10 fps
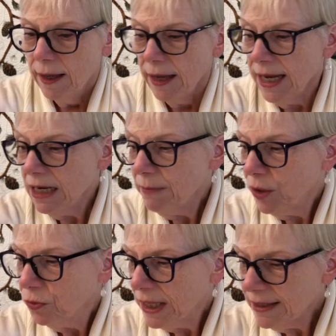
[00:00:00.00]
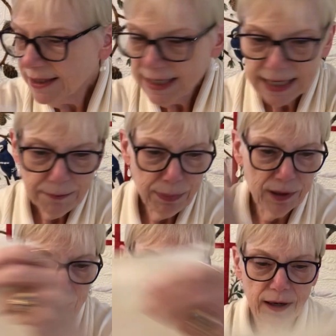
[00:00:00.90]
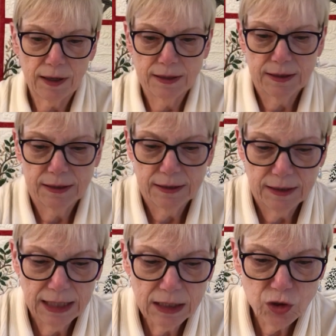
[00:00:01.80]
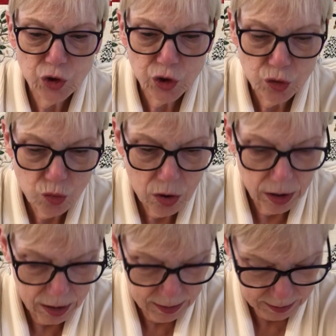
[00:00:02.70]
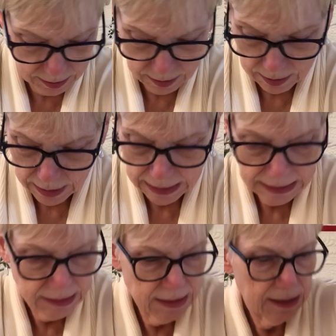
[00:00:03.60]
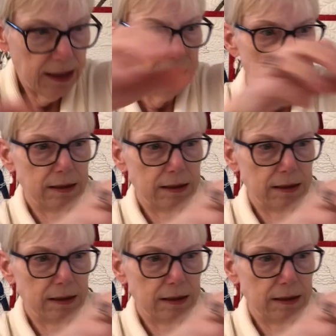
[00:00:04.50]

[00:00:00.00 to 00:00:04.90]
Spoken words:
And my red sampler, Helene Schnoor. Done.